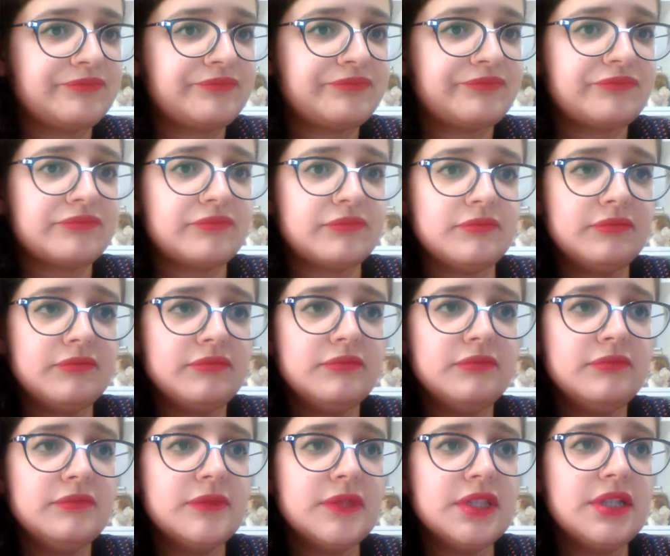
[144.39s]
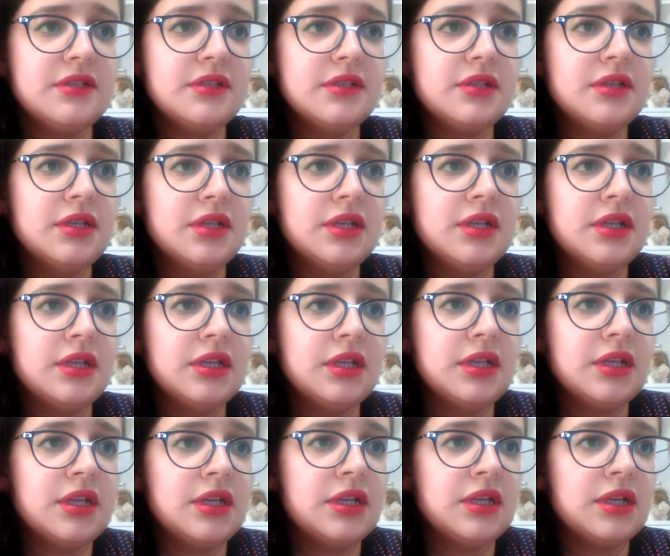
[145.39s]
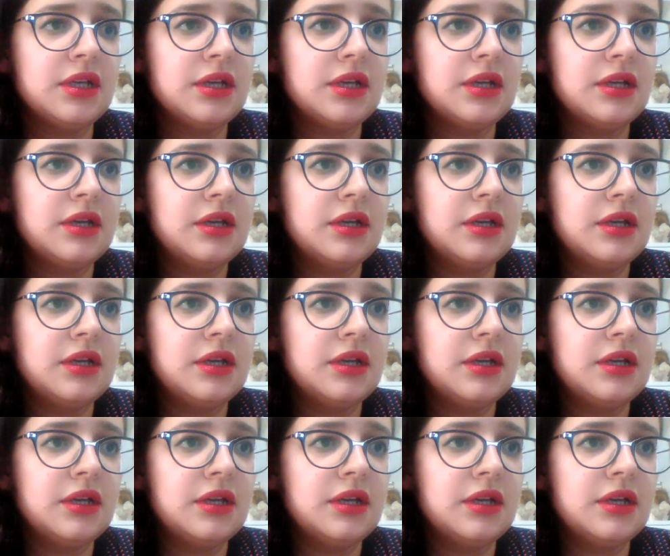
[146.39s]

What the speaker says: No one is speaking in this clip.